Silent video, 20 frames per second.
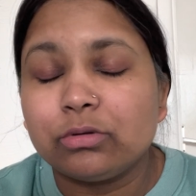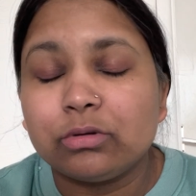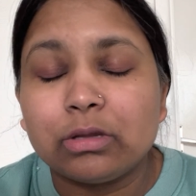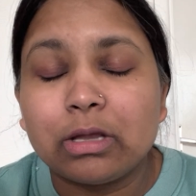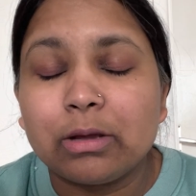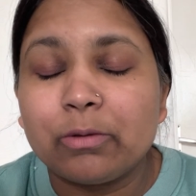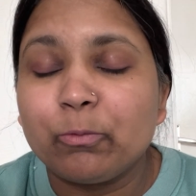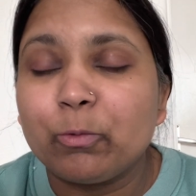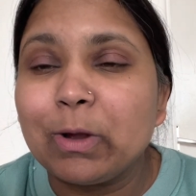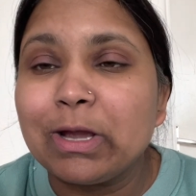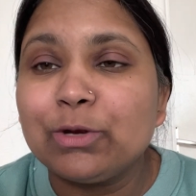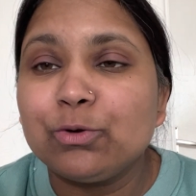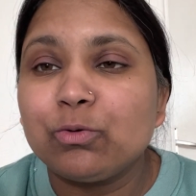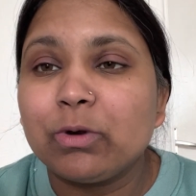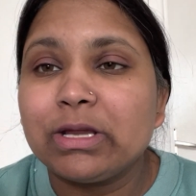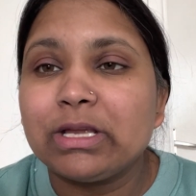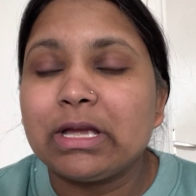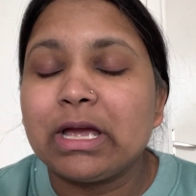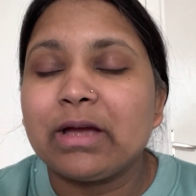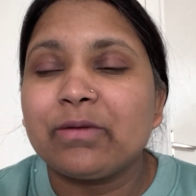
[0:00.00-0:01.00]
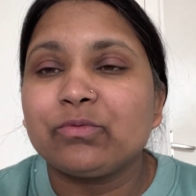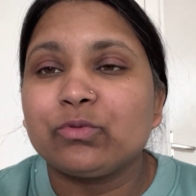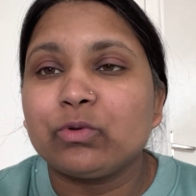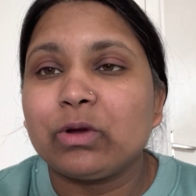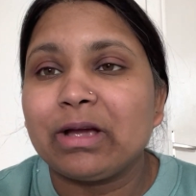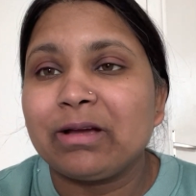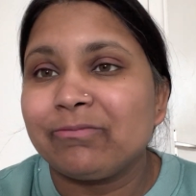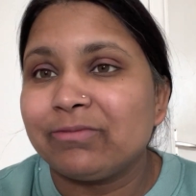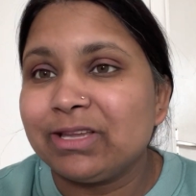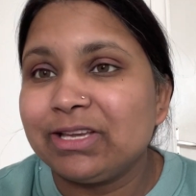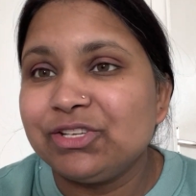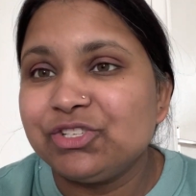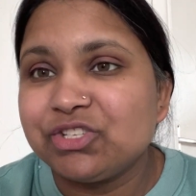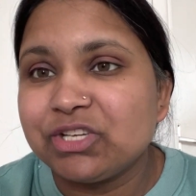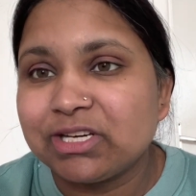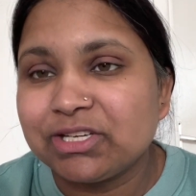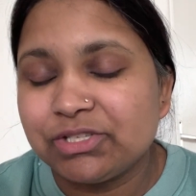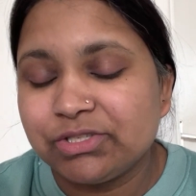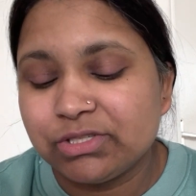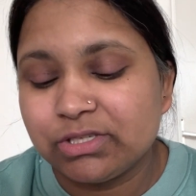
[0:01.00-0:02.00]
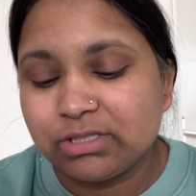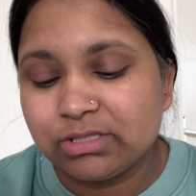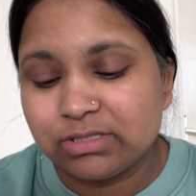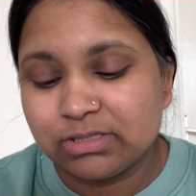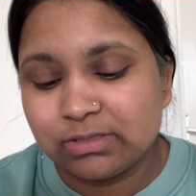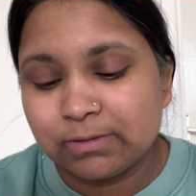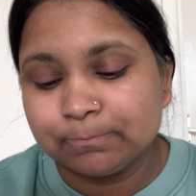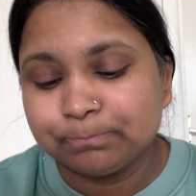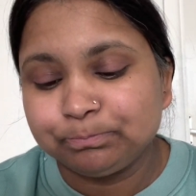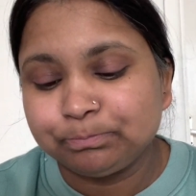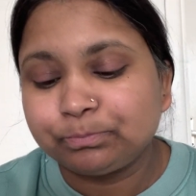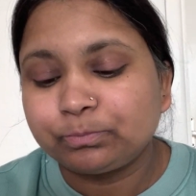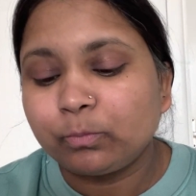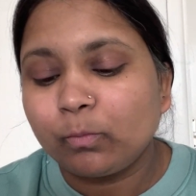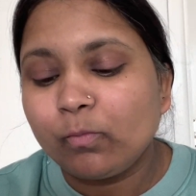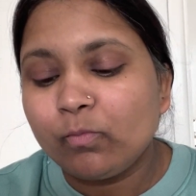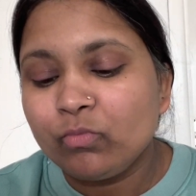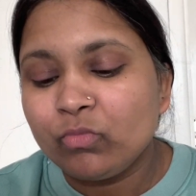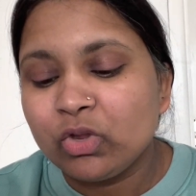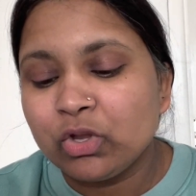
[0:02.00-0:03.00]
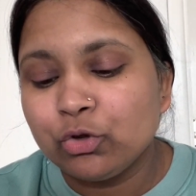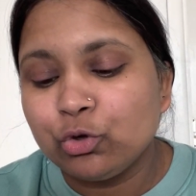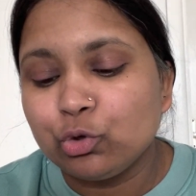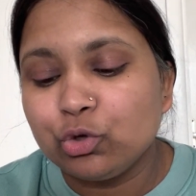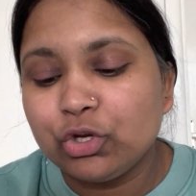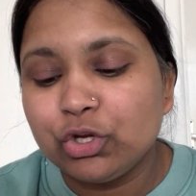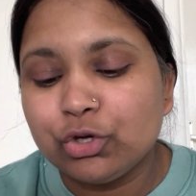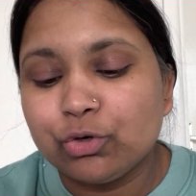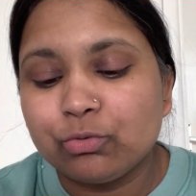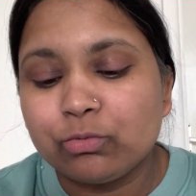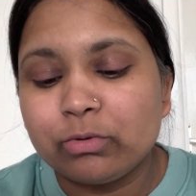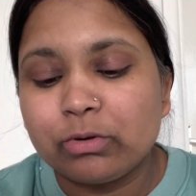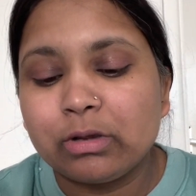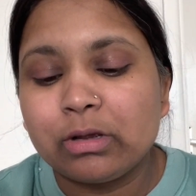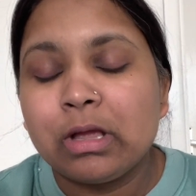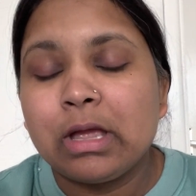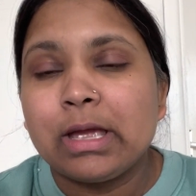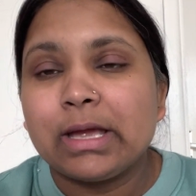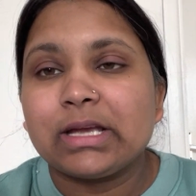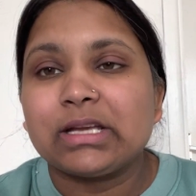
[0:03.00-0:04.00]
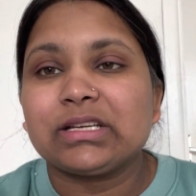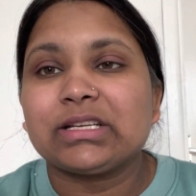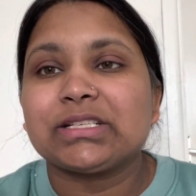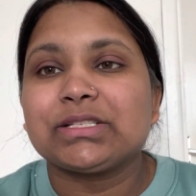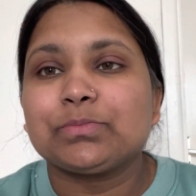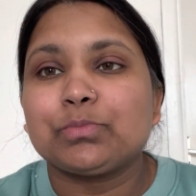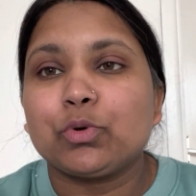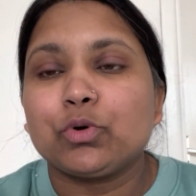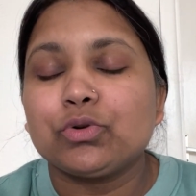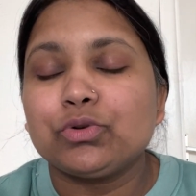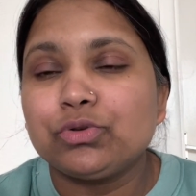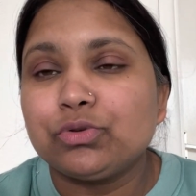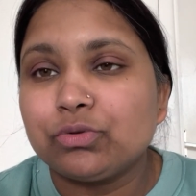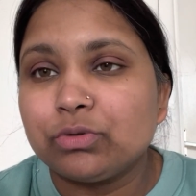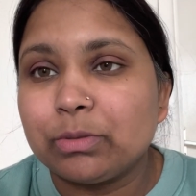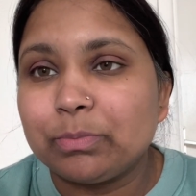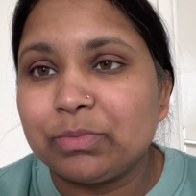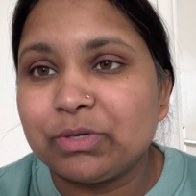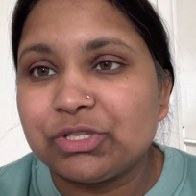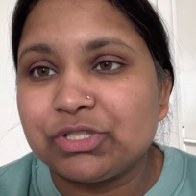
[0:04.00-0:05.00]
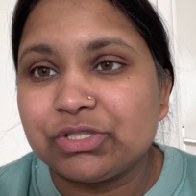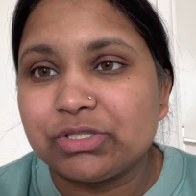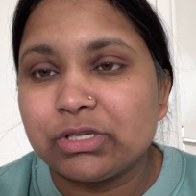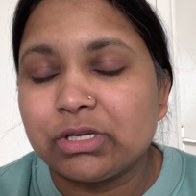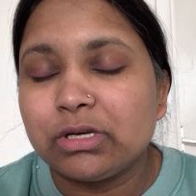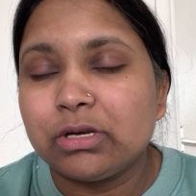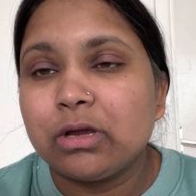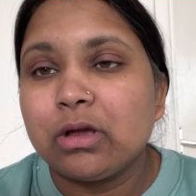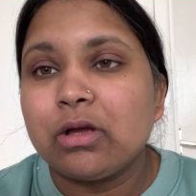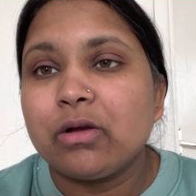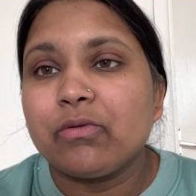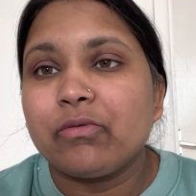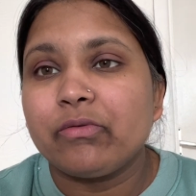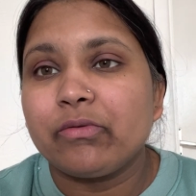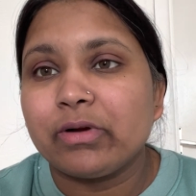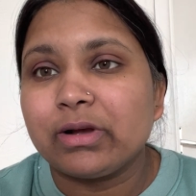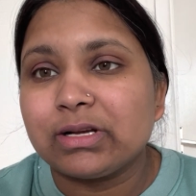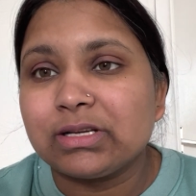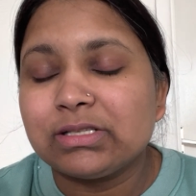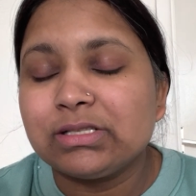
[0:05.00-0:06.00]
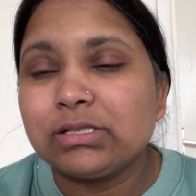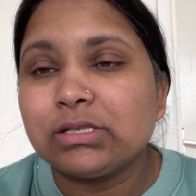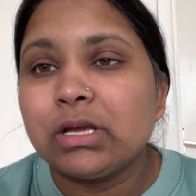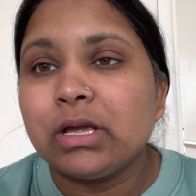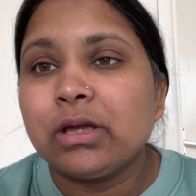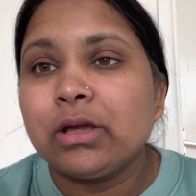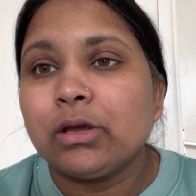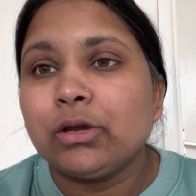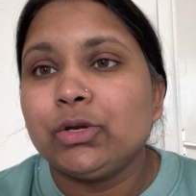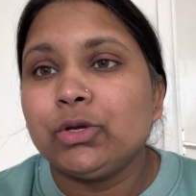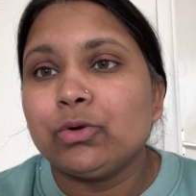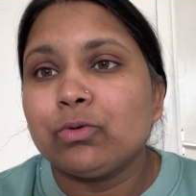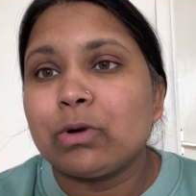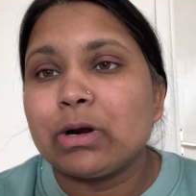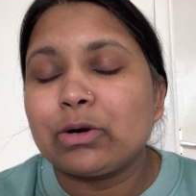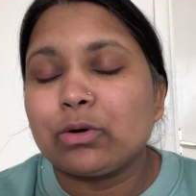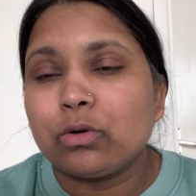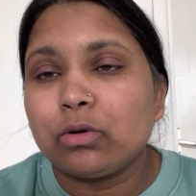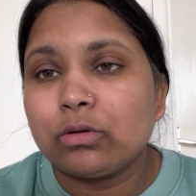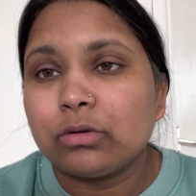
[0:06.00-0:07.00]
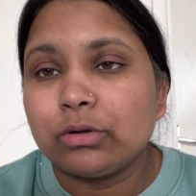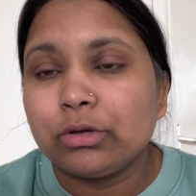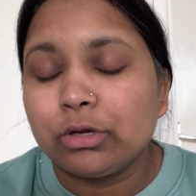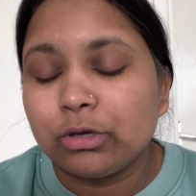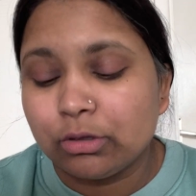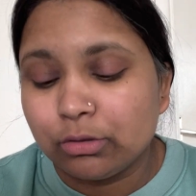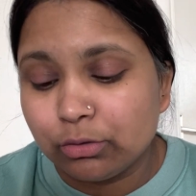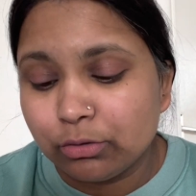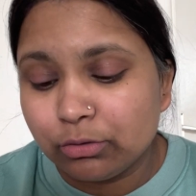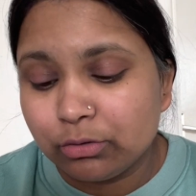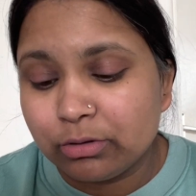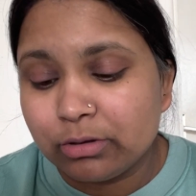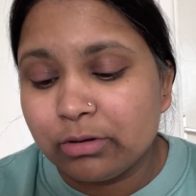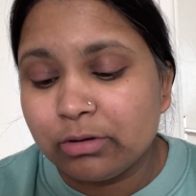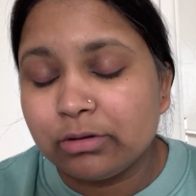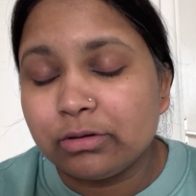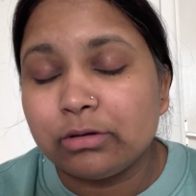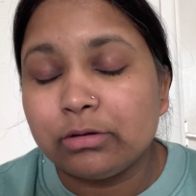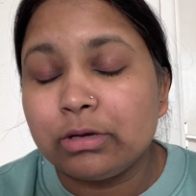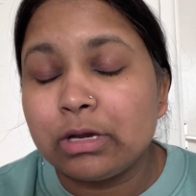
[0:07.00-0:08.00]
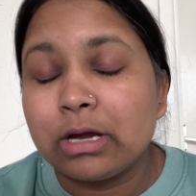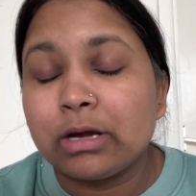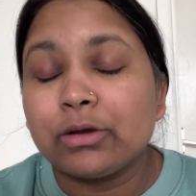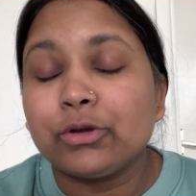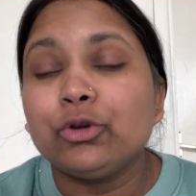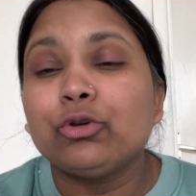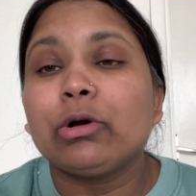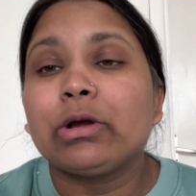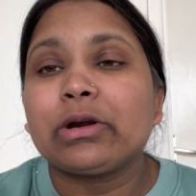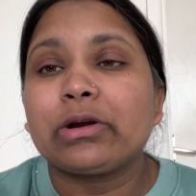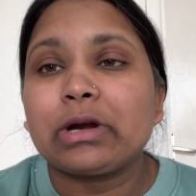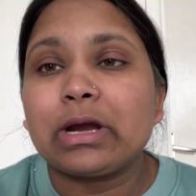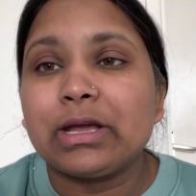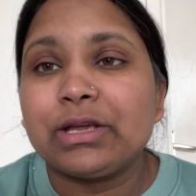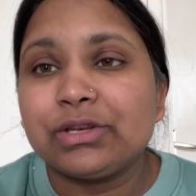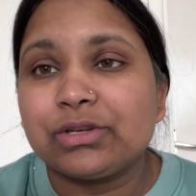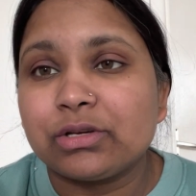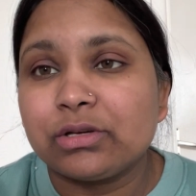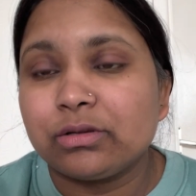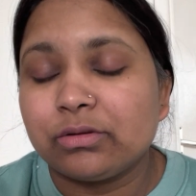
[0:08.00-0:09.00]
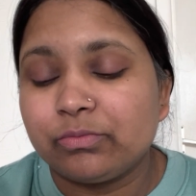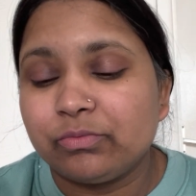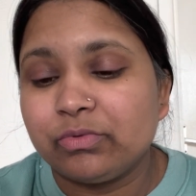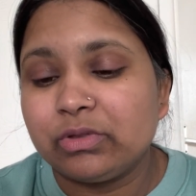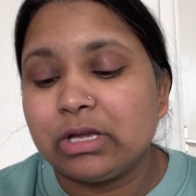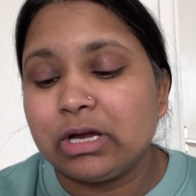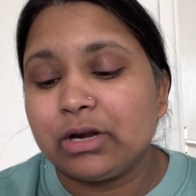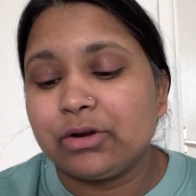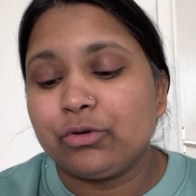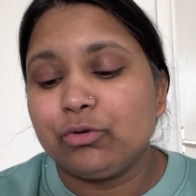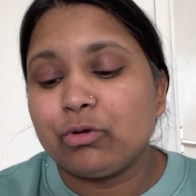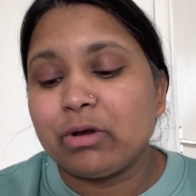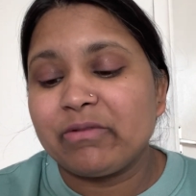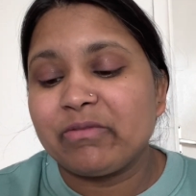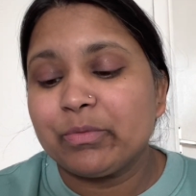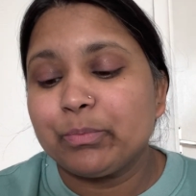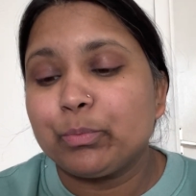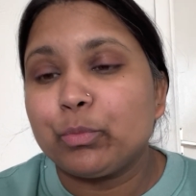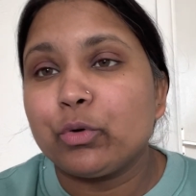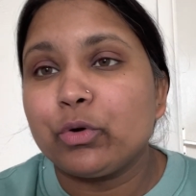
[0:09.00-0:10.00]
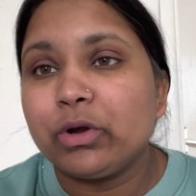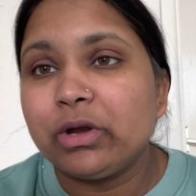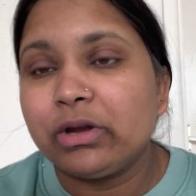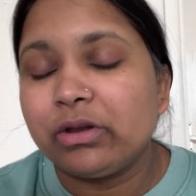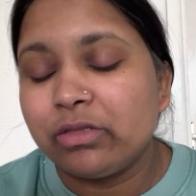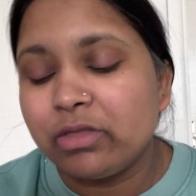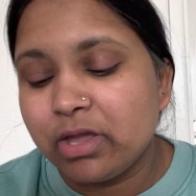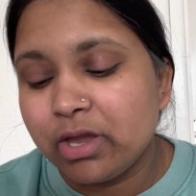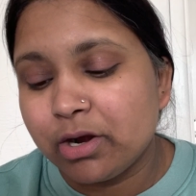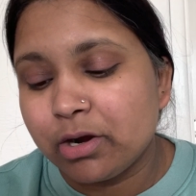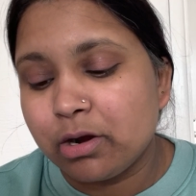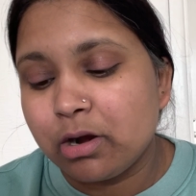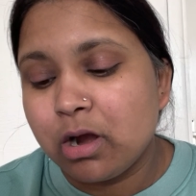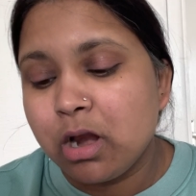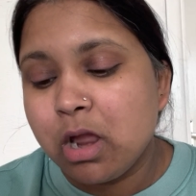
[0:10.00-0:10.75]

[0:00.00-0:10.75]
Why do I have to have the injections? You need to respond to the patient first. You are, yeah, you are right that you have a point there,